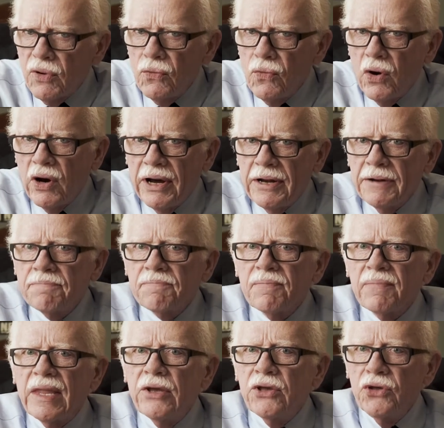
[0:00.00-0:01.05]
one,
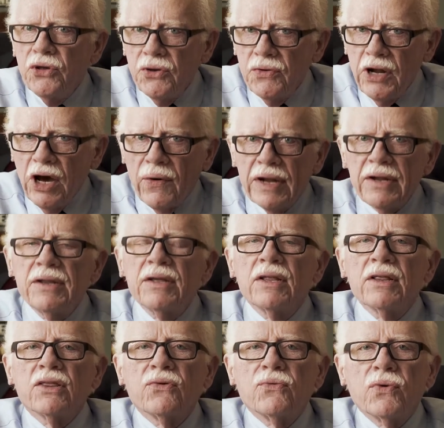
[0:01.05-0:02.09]
you know it,
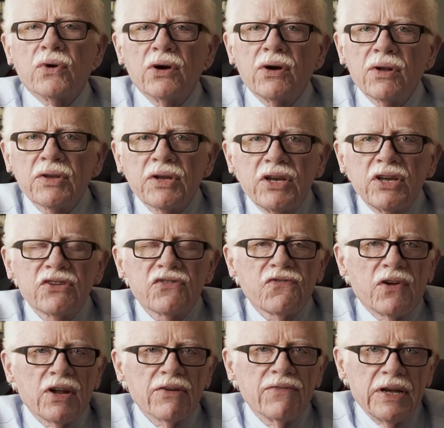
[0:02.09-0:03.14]
the world is
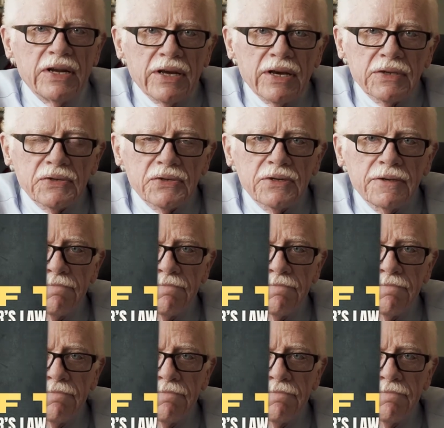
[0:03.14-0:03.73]
full of idiots.